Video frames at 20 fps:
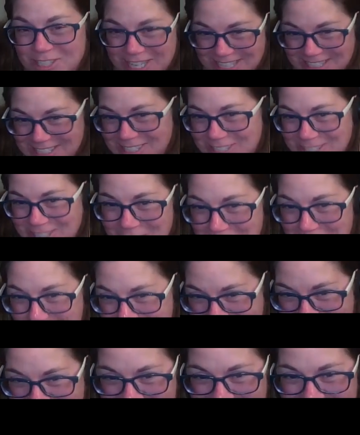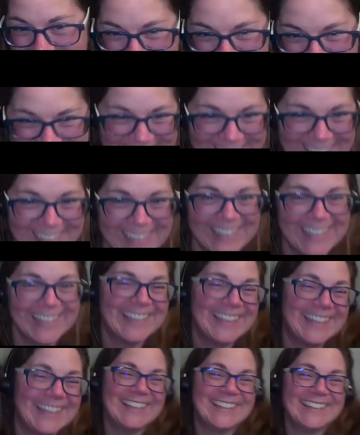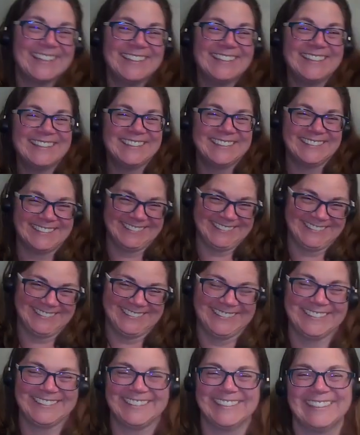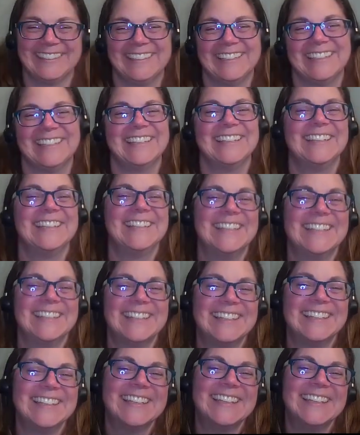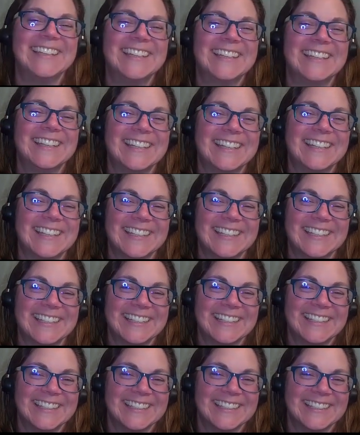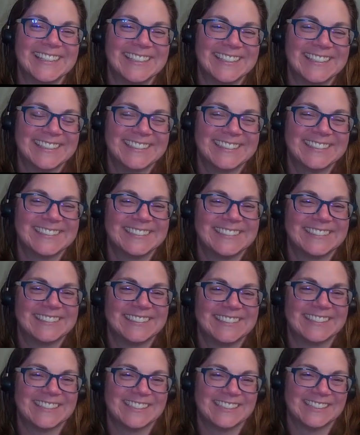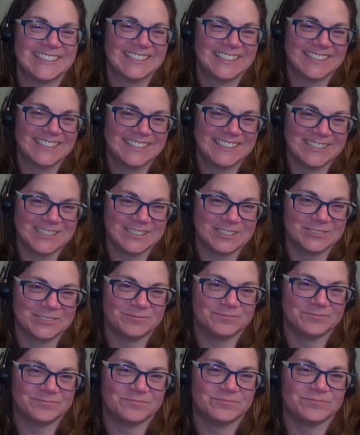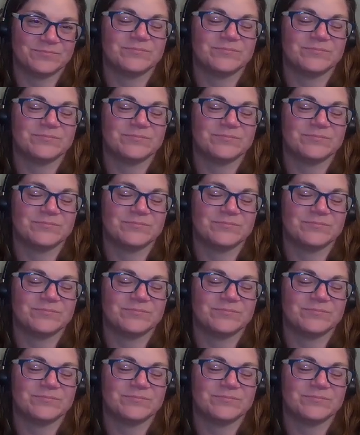(silent)